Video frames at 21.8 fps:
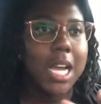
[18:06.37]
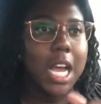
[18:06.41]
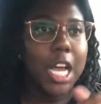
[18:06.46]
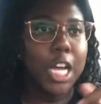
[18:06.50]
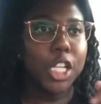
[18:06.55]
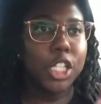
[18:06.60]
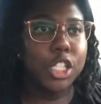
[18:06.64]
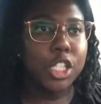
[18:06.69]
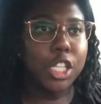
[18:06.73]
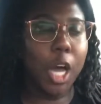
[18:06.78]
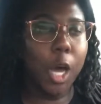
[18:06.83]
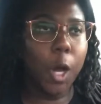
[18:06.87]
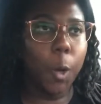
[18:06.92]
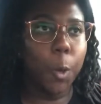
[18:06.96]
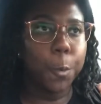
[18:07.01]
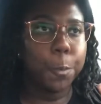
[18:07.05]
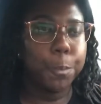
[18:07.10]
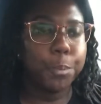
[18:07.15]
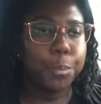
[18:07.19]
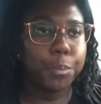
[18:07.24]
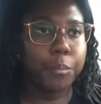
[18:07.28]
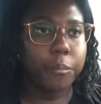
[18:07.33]
so
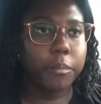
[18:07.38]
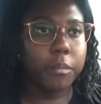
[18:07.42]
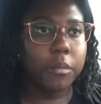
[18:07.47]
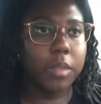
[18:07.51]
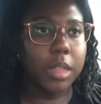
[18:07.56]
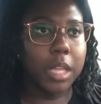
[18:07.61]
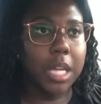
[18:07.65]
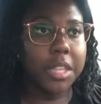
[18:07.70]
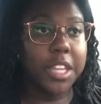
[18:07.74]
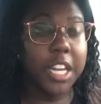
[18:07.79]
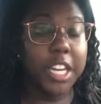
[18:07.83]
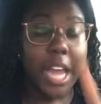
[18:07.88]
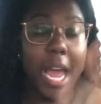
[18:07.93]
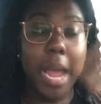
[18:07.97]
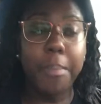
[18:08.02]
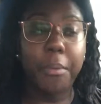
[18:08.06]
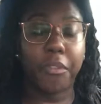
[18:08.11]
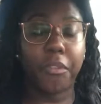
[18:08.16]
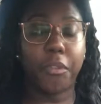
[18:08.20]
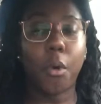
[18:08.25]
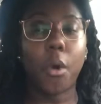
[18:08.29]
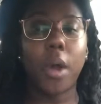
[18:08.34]
the day
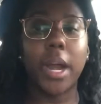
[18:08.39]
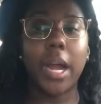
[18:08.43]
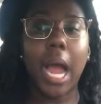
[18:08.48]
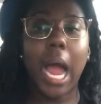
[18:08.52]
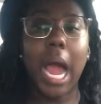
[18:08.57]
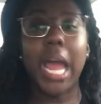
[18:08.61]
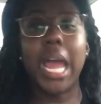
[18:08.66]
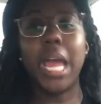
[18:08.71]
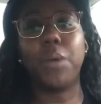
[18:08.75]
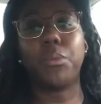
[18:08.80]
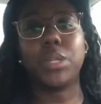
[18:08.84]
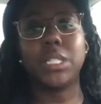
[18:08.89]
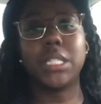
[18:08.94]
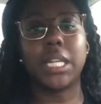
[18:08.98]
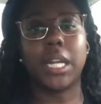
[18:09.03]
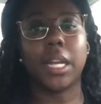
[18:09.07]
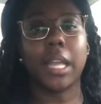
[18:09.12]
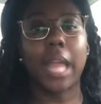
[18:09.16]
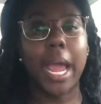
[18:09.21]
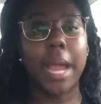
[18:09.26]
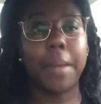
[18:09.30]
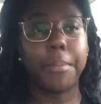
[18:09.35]
before I had went to the
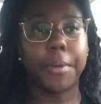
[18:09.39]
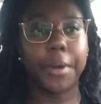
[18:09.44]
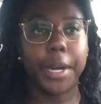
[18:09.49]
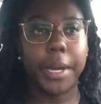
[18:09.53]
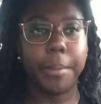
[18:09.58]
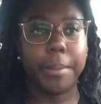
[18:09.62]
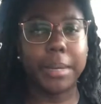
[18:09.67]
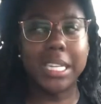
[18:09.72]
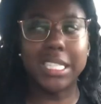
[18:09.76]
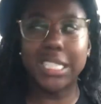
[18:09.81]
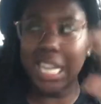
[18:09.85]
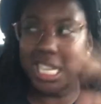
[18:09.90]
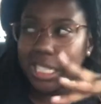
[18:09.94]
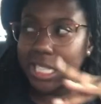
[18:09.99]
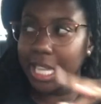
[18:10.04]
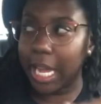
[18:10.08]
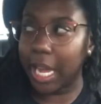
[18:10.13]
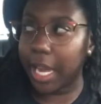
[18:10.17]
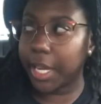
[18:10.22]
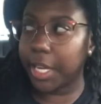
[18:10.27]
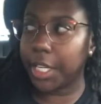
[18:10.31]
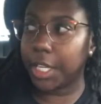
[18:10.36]
library because I
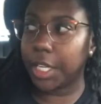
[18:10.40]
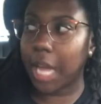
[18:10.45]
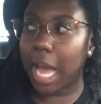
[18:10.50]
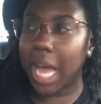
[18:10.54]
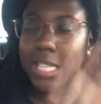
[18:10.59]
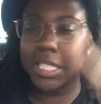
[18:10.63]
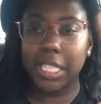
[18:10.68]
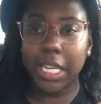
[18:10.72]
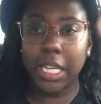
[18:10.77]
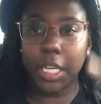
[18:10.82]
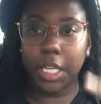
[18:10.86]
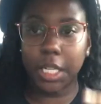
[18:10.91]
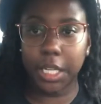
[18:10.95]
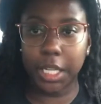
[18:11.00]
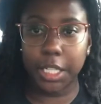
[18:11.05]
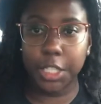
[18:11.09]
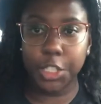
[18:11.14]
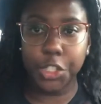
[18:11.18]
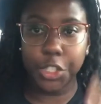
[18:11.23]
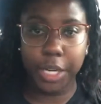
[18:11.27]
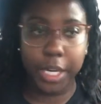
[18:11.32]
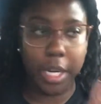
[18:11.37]
stay in I stay in a
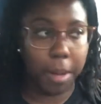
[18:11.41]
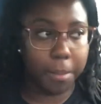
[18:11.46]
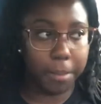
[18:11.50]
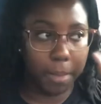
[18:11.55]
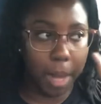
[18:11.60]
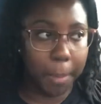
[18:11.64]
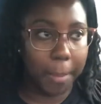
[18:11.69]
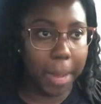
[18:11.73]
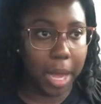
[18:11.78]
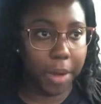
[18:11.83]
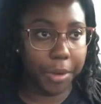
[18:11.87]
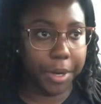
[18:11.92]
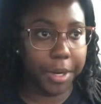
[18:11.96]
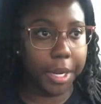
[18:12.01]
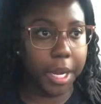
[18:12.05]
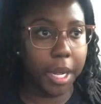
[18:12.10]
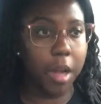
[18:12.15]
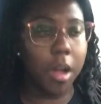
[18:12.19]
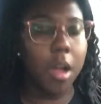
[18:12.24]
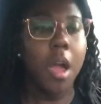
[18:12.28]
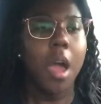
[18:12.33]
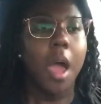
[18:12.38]
country and I'm I'm out here
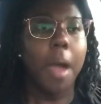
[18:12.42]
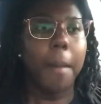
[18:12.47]
now.